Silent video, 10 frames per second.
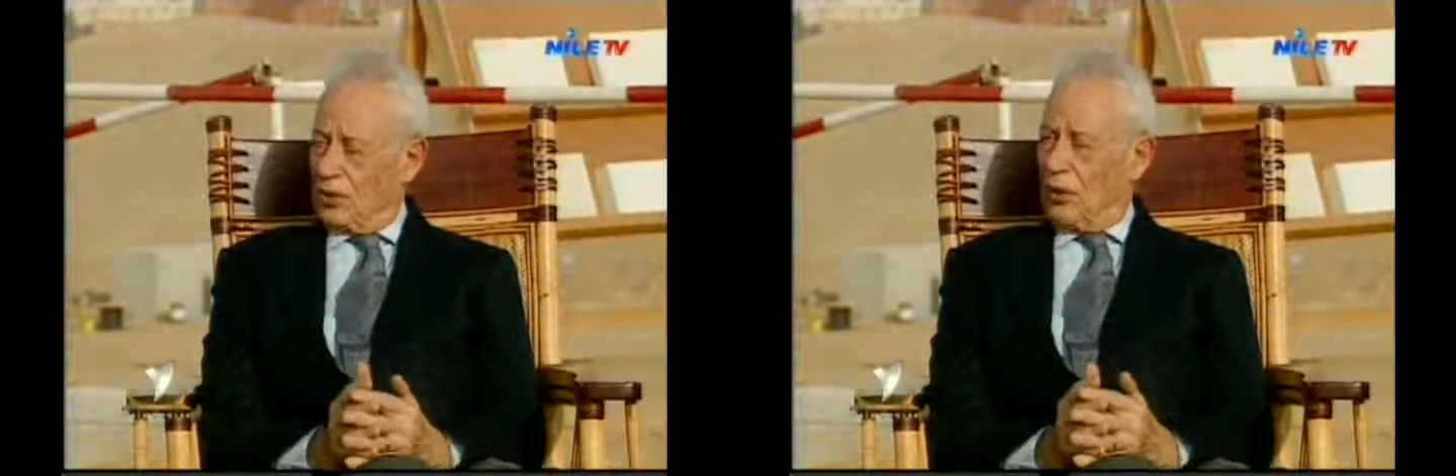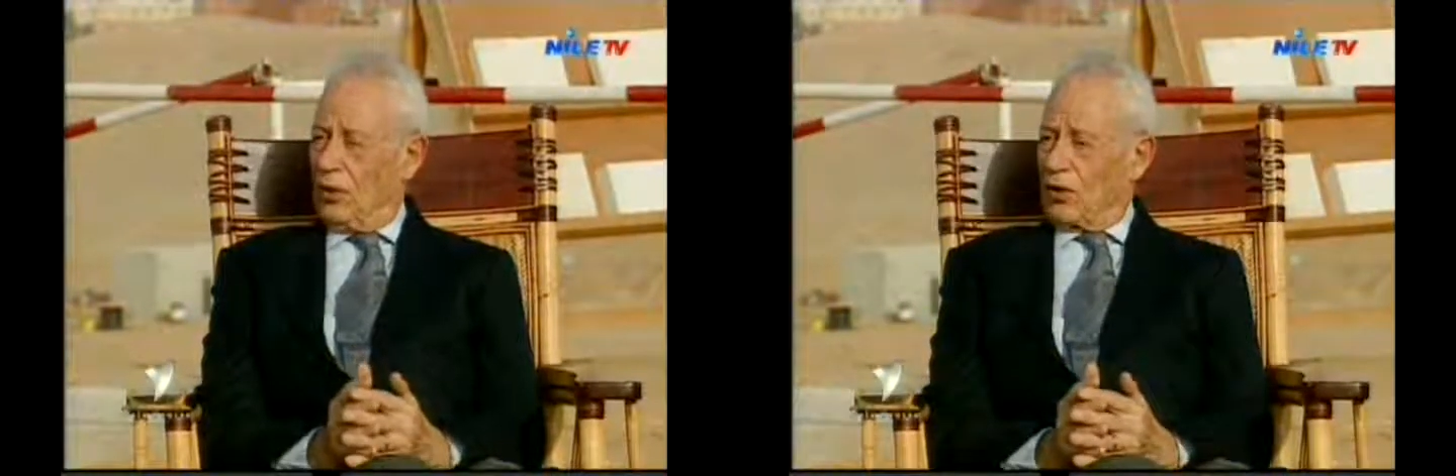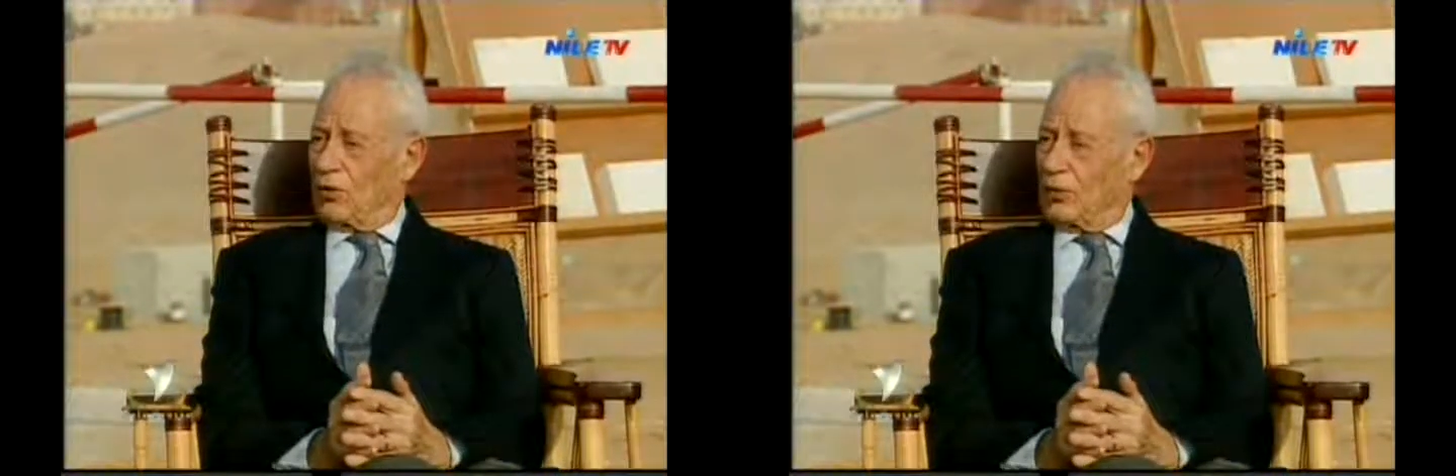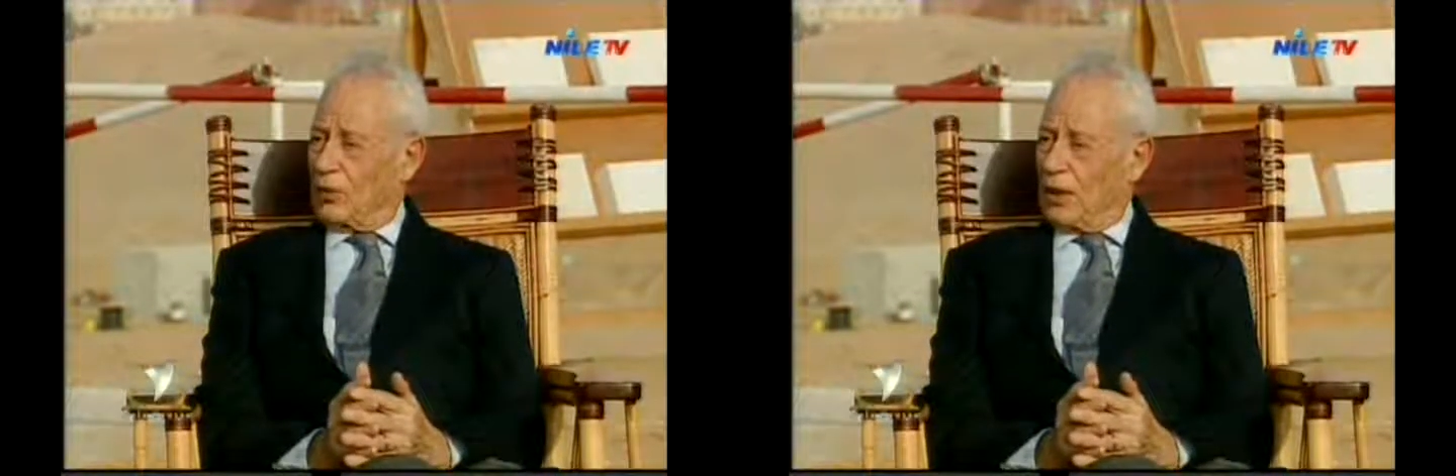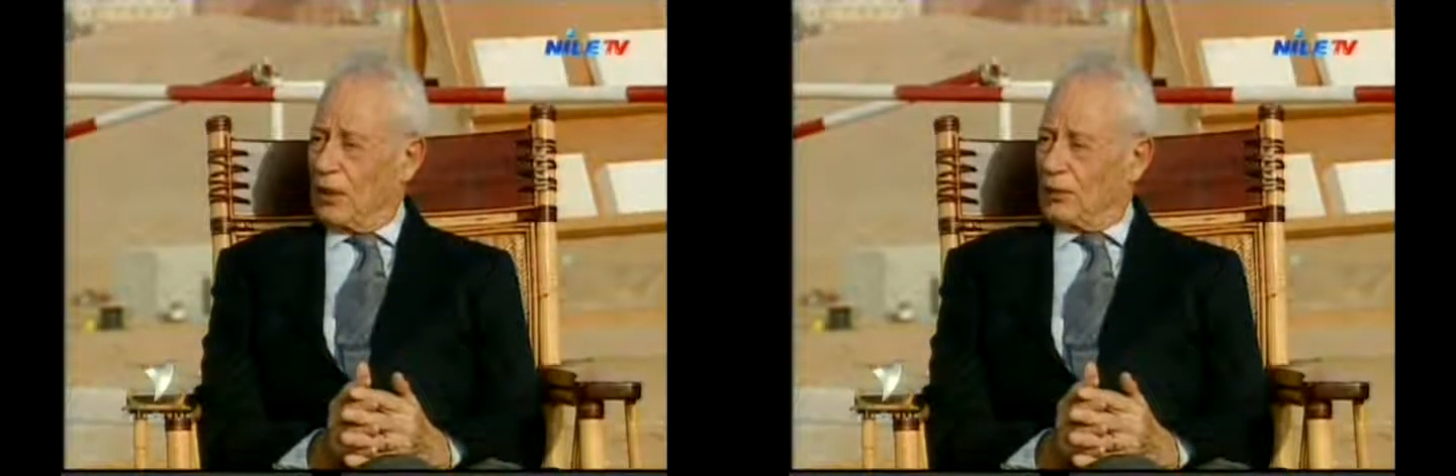August
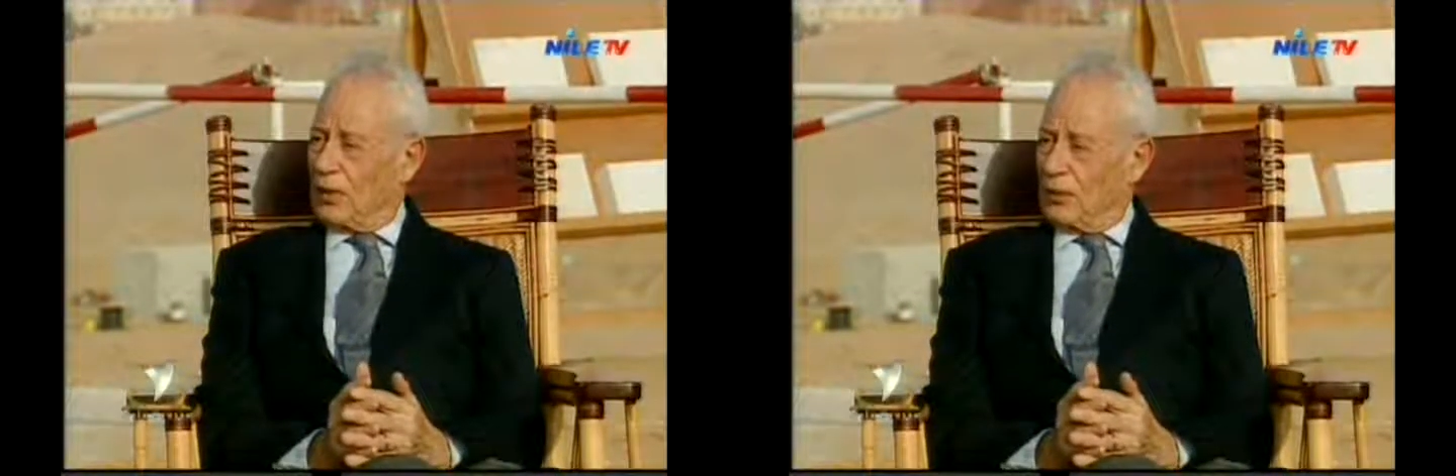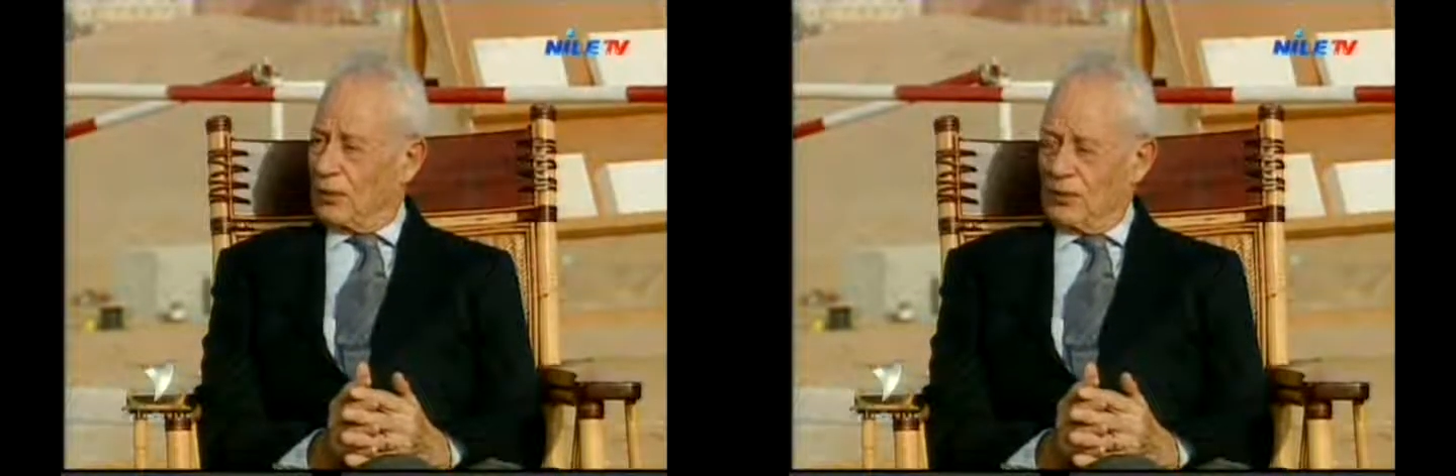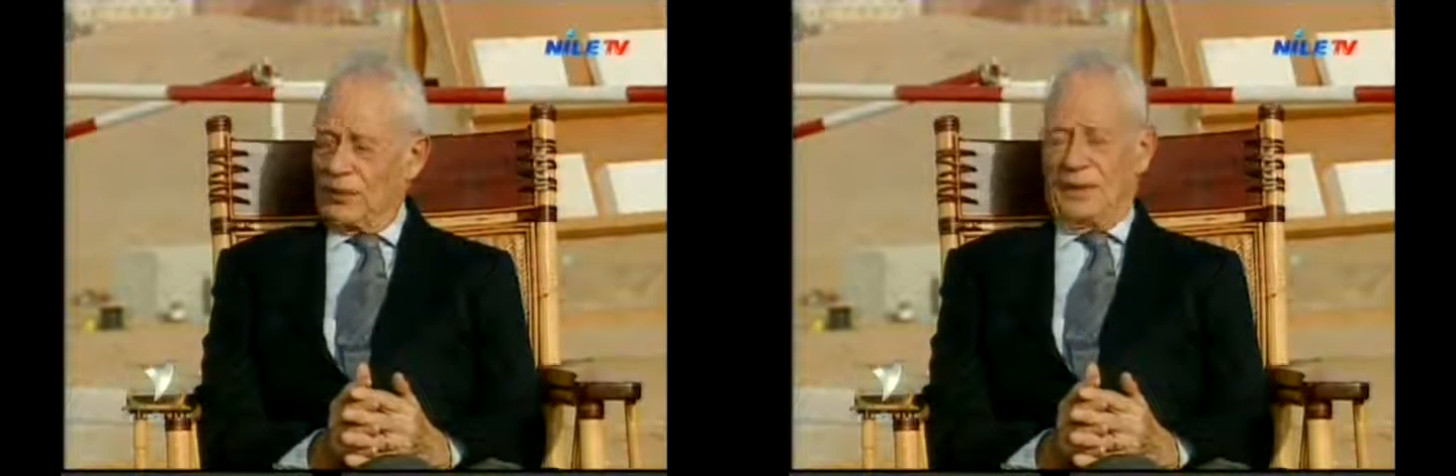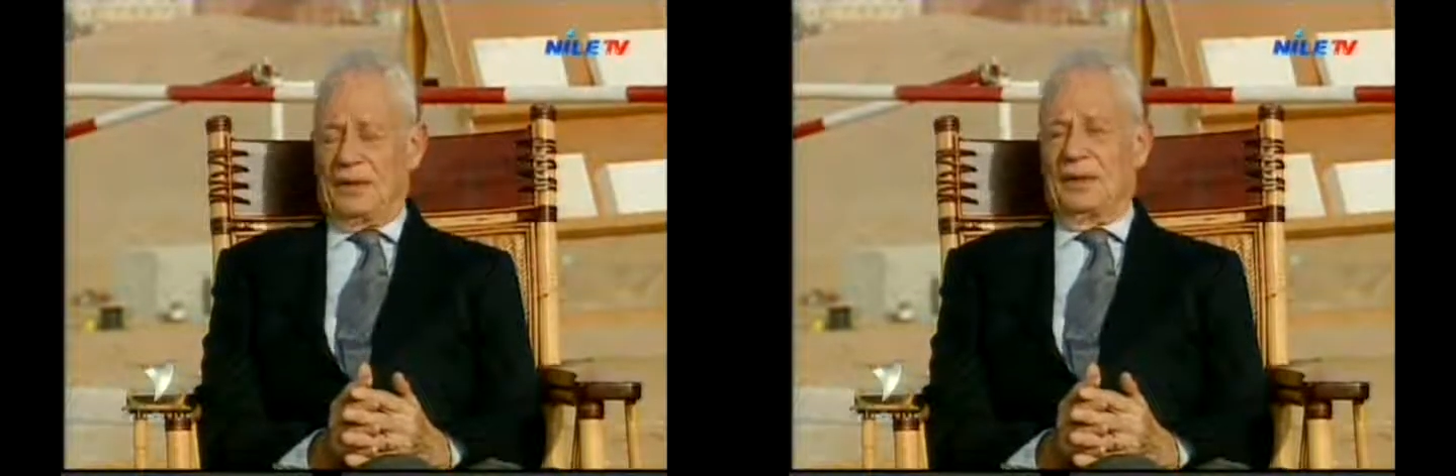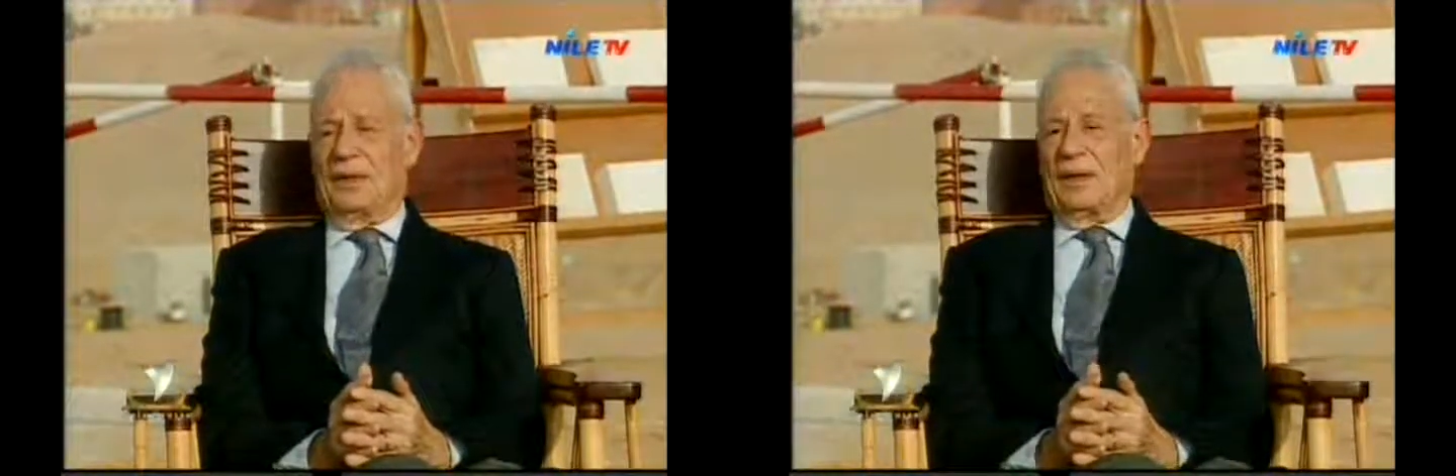
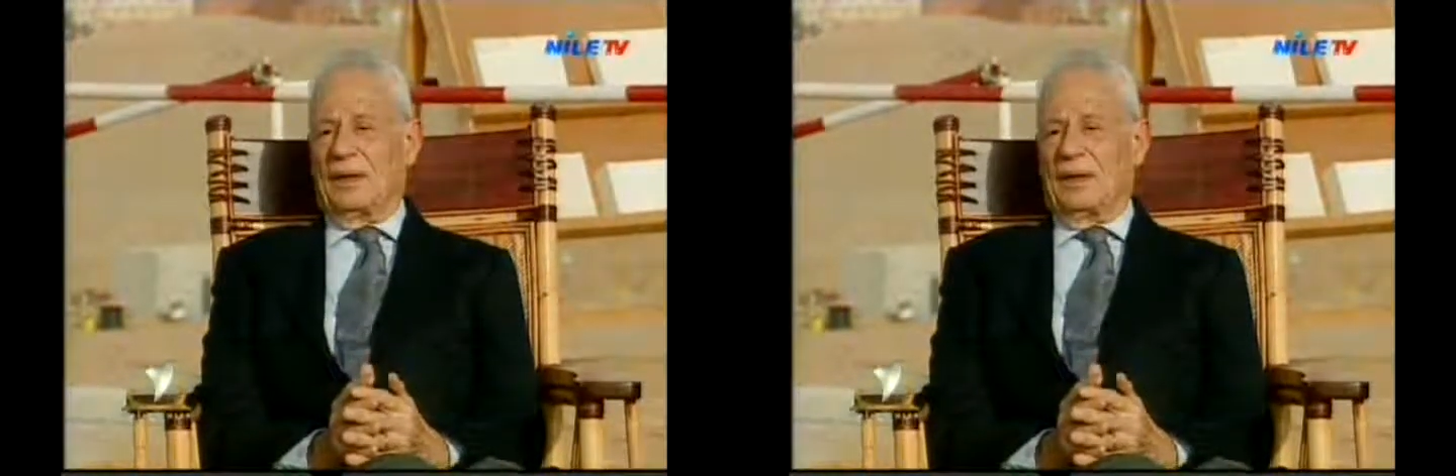2015.